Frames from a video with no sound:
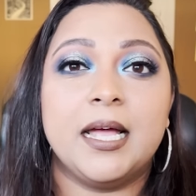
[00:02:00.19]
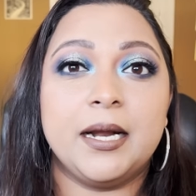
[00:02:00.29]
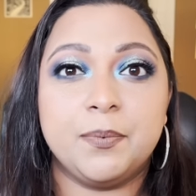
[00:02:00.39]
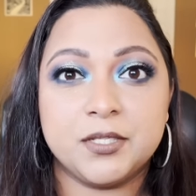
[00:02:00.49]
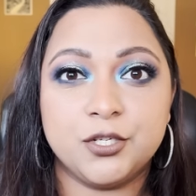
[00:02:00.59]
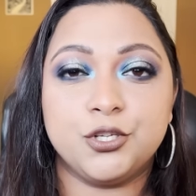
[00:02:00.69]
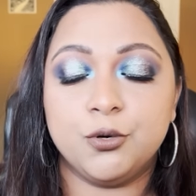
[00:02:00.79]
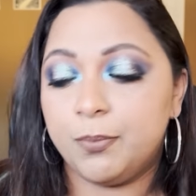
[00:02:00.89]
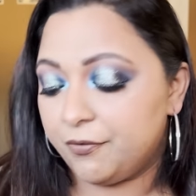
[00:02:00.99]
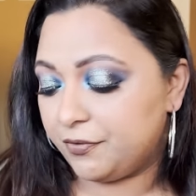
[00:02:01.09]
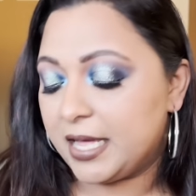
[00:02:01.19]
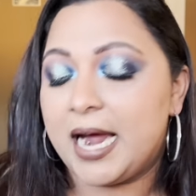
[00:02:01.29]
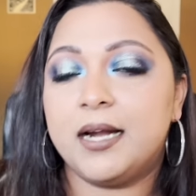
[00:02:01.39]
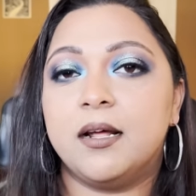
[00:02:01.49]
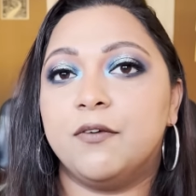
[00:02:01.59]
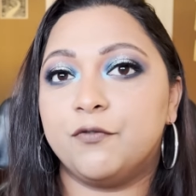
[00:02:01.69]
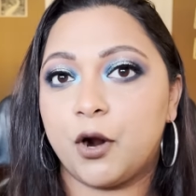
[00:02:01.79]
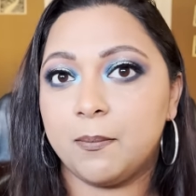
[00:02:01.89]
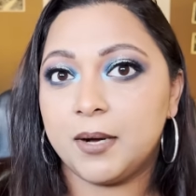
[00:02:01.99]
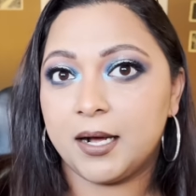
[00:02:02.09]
It was the dupe of that from